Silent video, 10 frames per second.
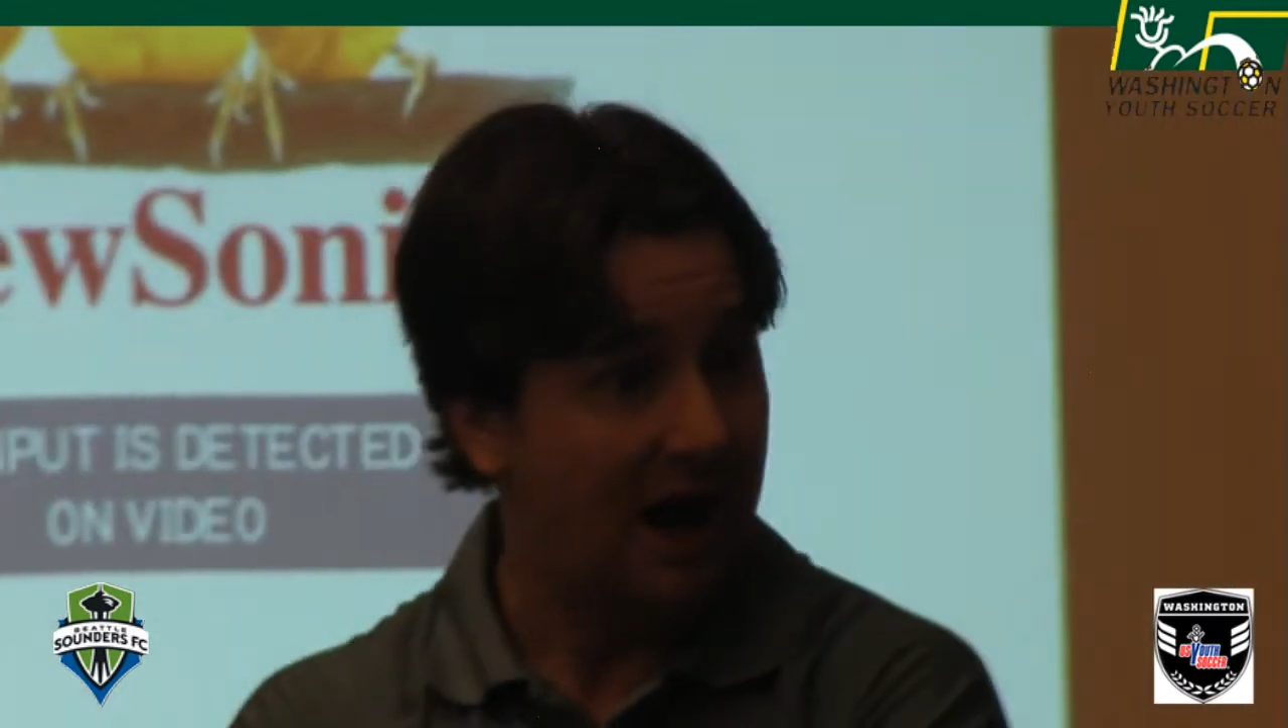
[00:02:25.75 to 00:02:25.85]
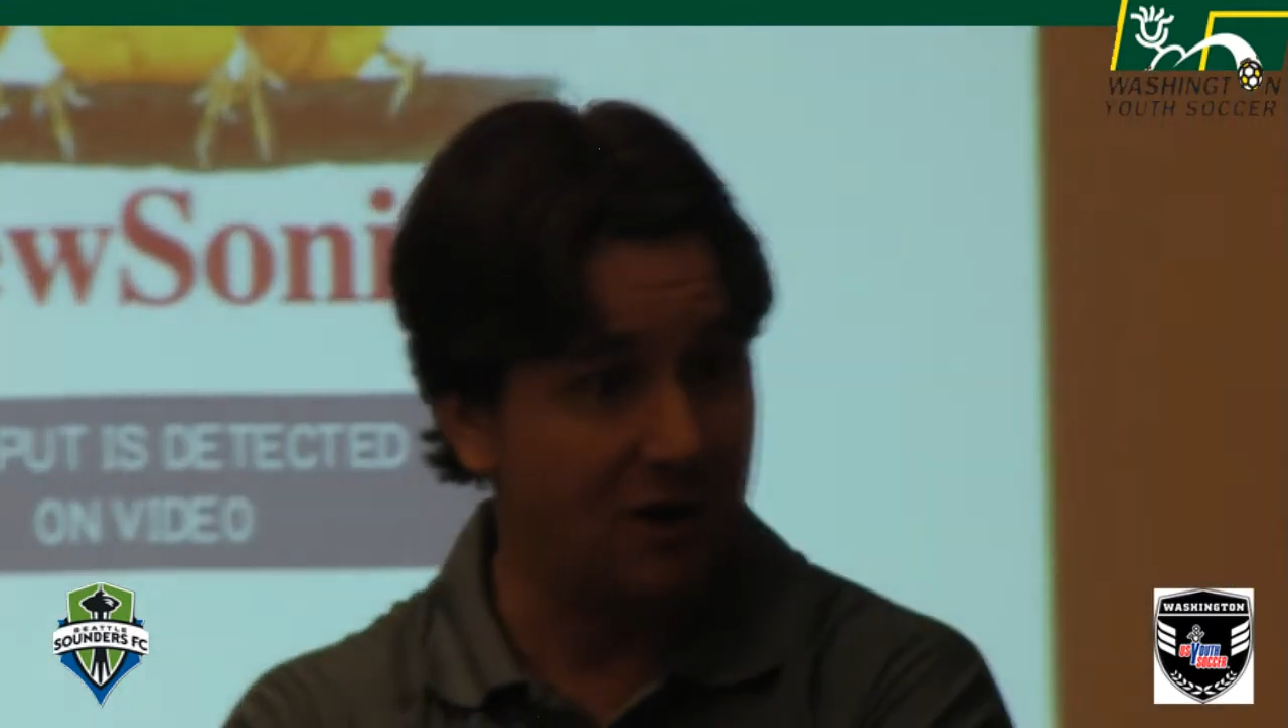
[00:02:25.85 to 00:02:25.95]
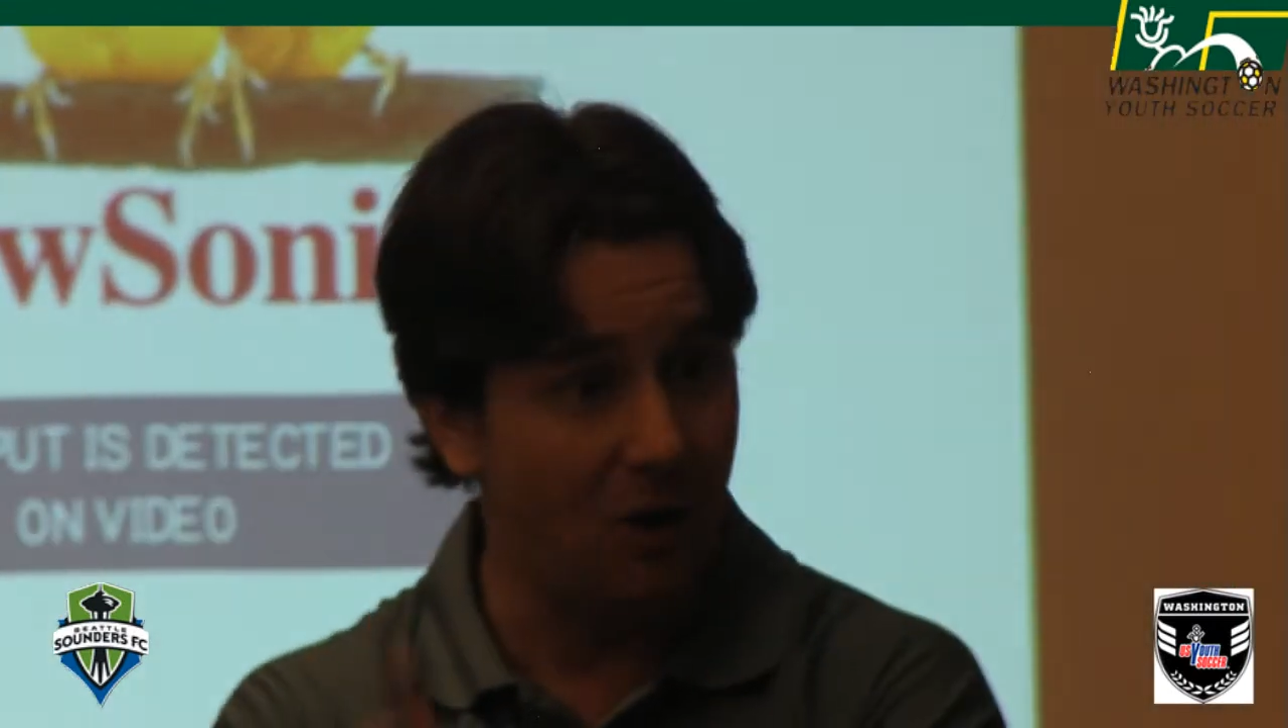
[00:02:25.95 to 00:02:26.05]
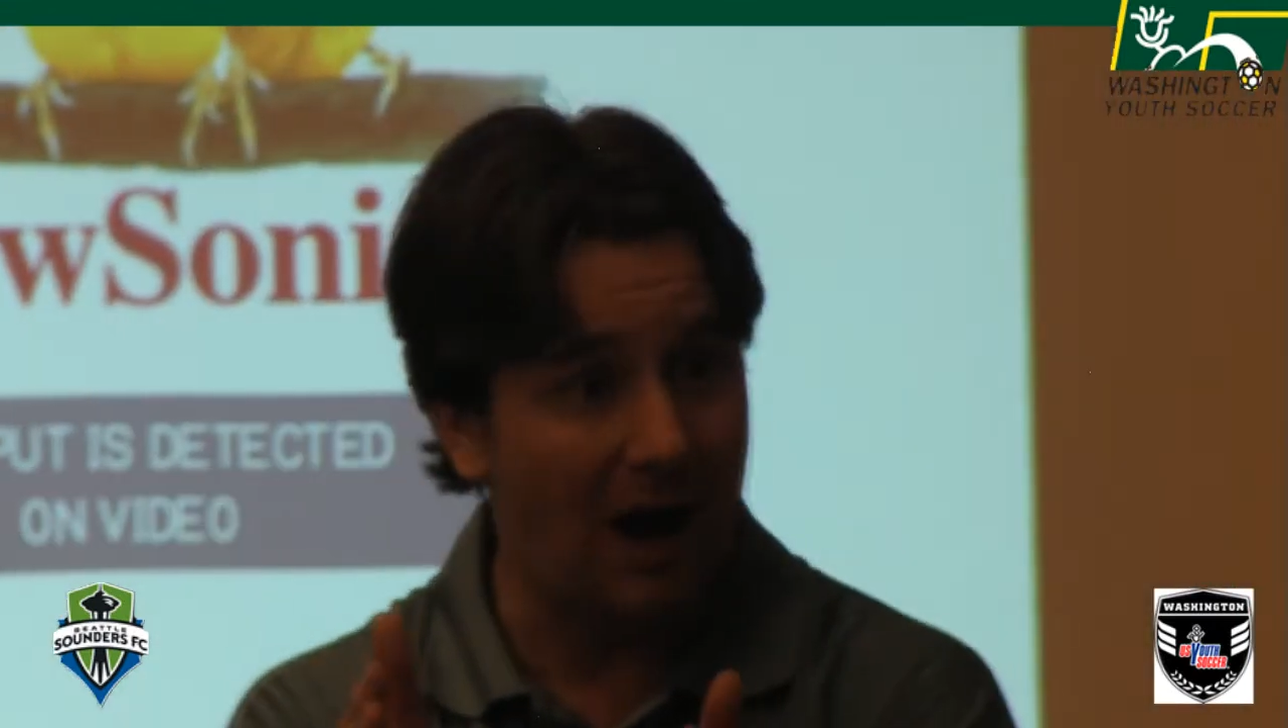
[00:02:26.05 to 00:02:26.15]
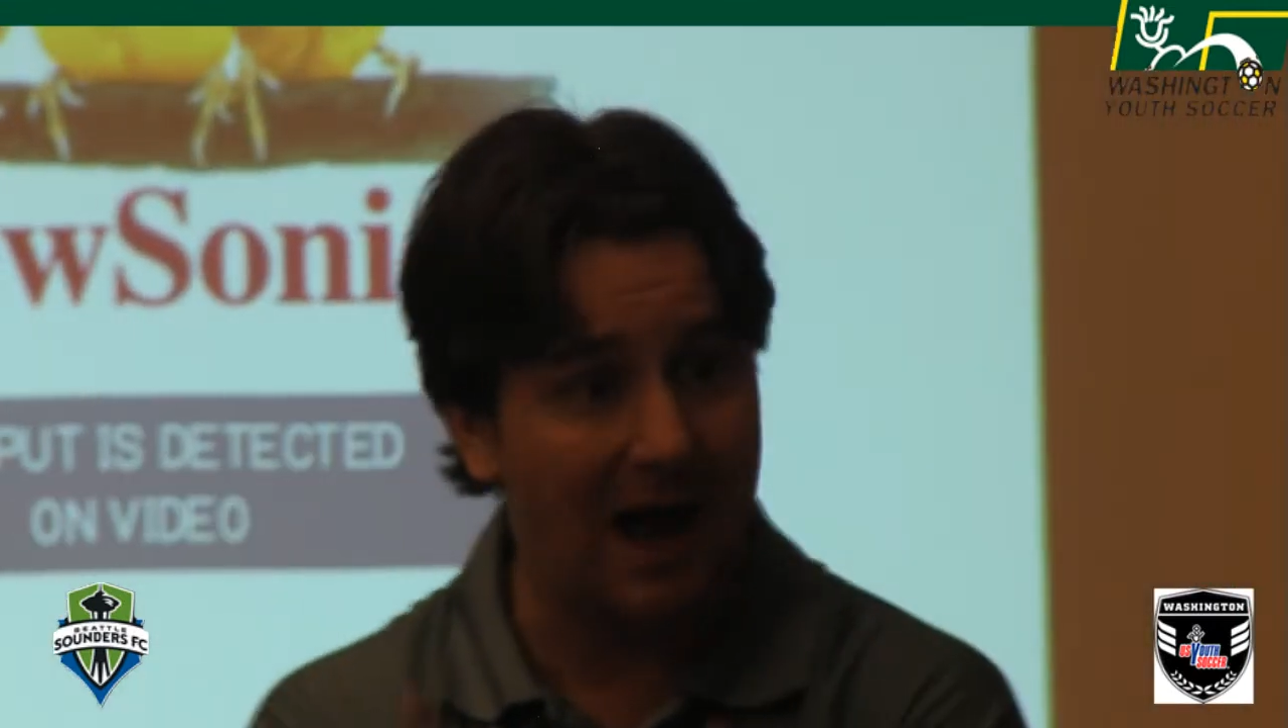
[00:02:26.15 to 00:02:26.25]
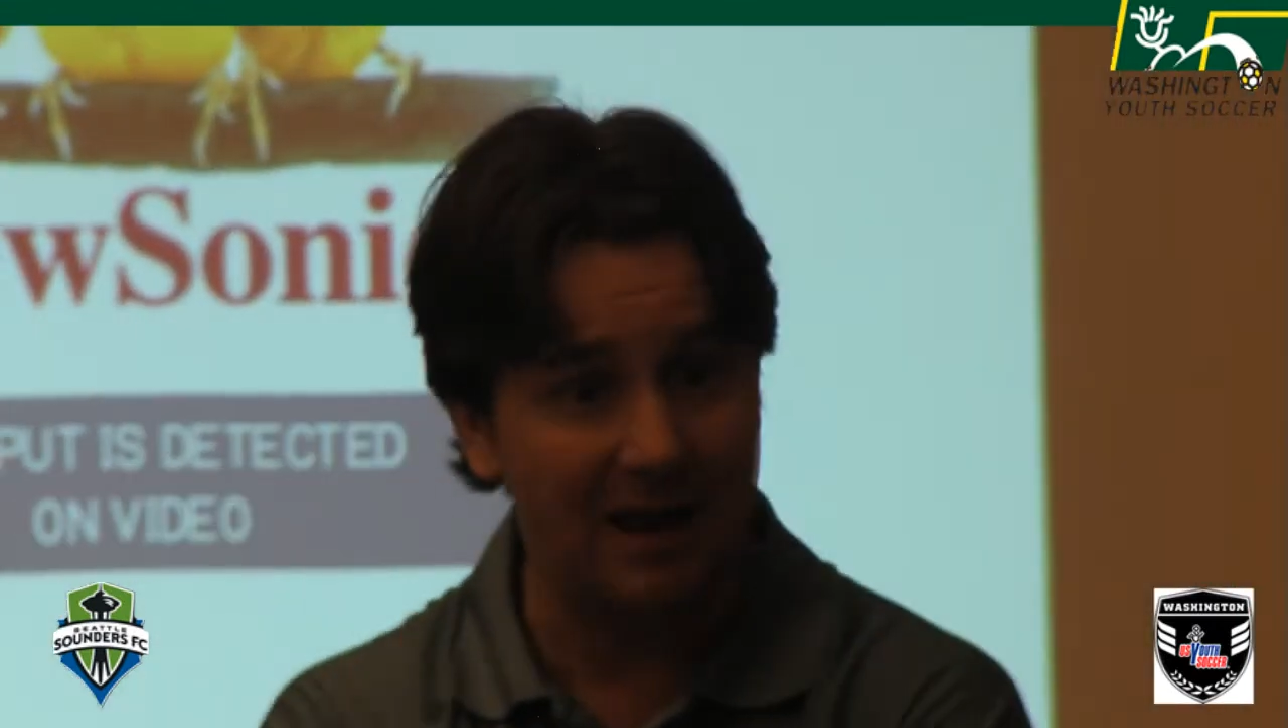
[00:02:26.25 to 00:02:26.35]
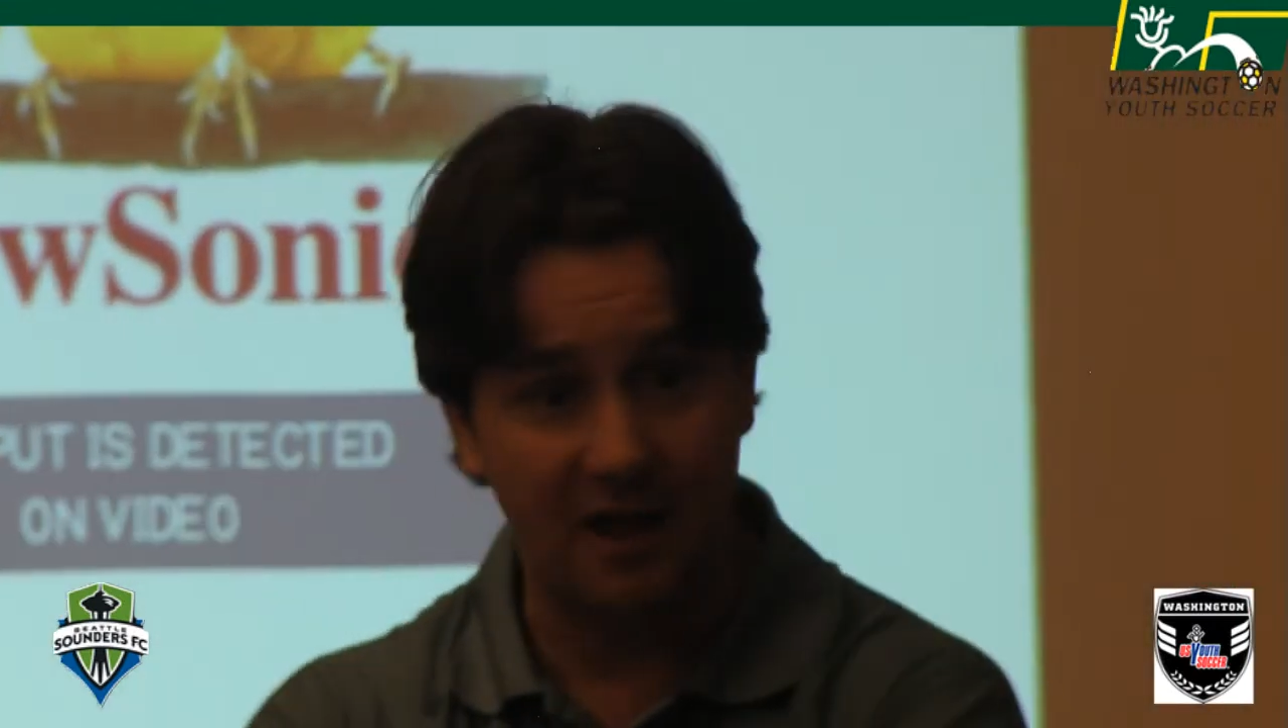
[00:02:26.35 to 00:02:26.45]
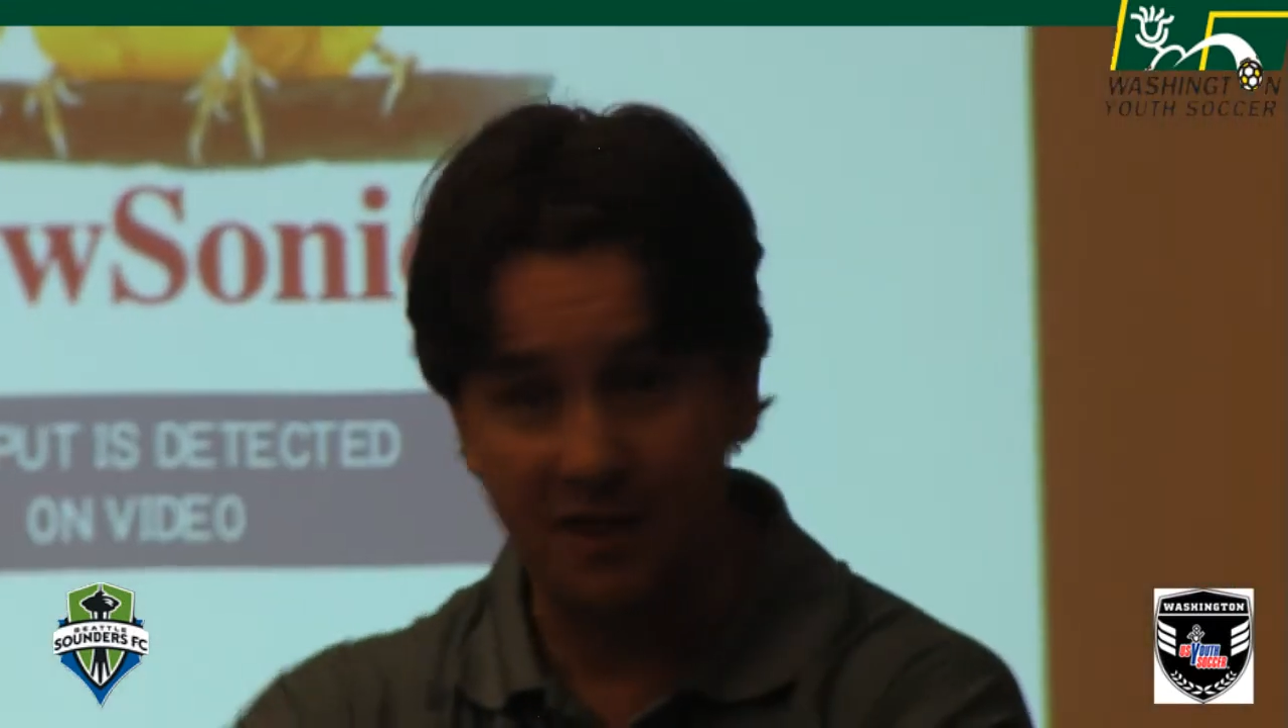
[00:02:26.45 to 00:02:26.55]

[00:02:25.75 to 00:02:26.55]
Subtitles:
and you act